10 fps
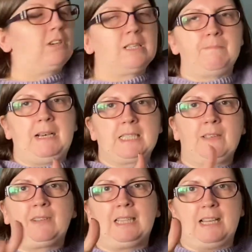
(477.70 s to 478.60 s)
this
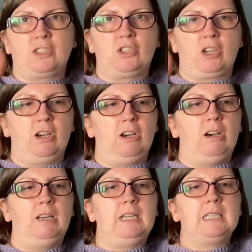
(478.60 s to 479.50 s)
massive glass
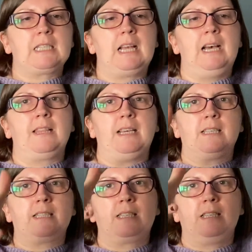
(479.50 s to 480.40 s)
jar, and it's like
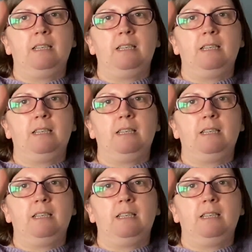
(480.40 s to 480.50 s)
this.